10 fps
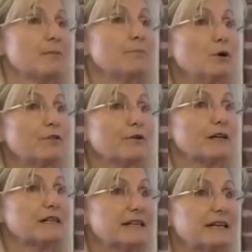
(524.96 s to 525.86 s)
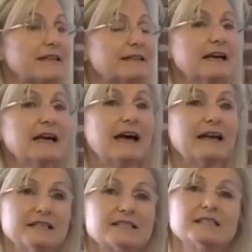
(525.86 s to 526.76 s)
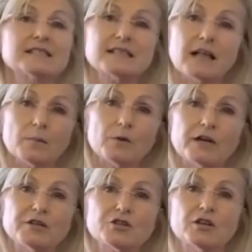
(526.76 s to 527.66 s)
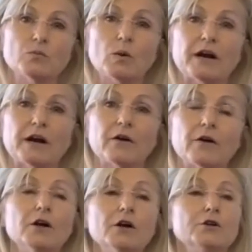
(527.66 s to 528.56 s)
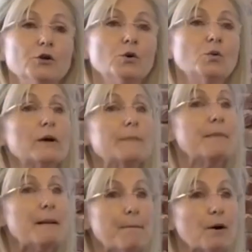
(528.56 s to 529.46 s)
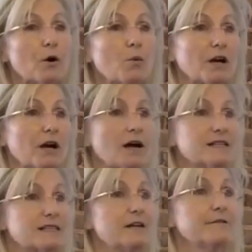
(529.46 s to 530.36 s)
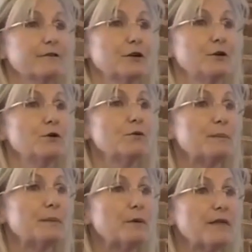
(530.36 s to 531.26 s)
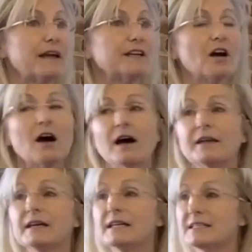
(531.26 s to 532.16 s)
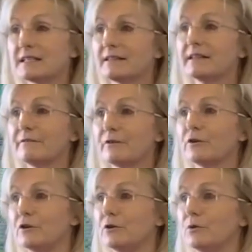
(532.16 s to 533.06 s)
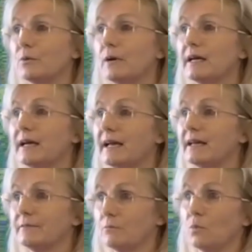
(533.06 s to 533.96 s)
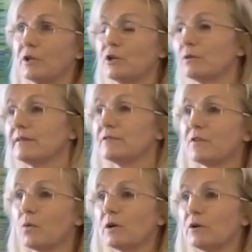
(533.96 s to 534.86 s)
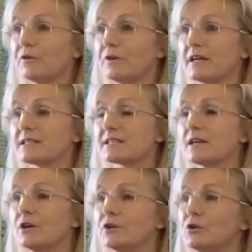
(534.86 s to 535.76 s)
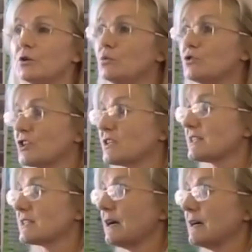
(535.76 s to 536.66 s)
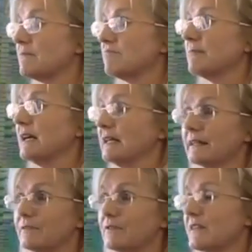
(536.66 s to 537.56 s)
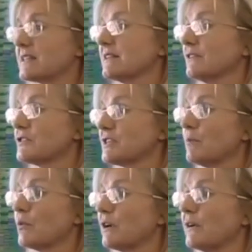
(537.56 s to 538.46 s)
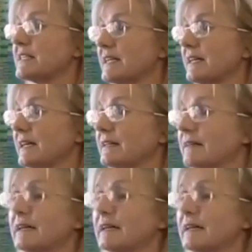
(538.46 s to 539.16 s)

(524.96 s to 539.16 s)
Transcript: booth or a tent. And it's this celebration where you remember what God has done for you. You remember that God delivered you. And when you lived in the wilderness, you just um, lived in this little temporary tent.